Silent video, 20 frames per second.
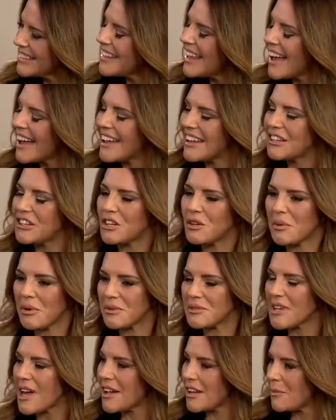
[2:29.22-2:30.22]
Yeah, and you know, we were
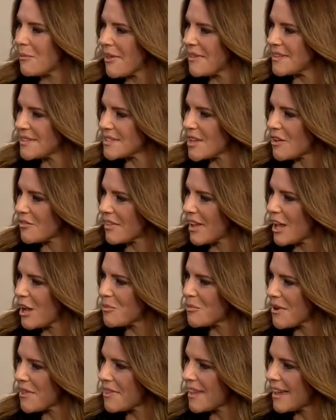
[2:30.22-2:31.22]
talking about this off
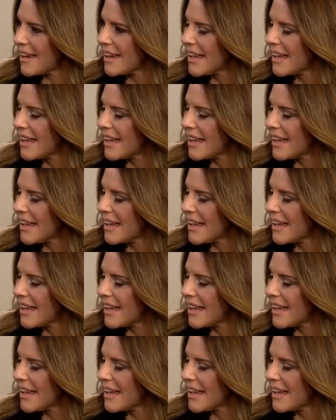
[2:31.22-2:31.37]
camera that